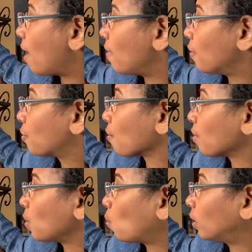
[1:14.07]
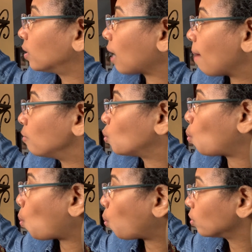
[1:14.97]
then 31 times
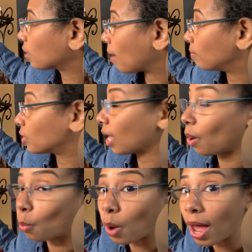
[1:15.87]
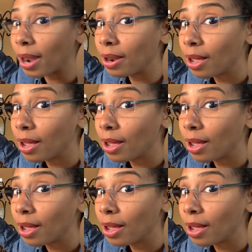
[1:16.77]
not 1,